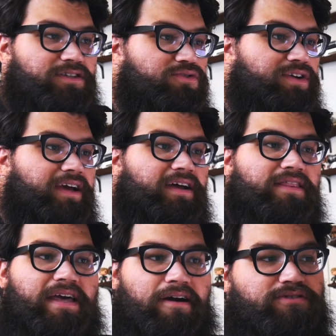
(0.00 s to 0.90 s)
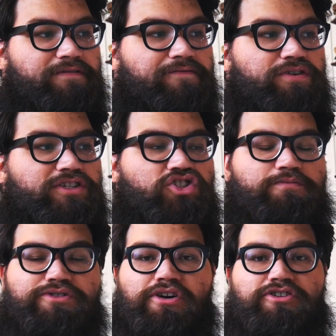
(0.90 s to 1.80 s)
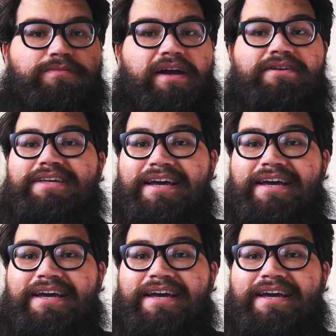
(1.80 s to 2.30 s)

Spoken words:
you get 1,000 free supercharger miles,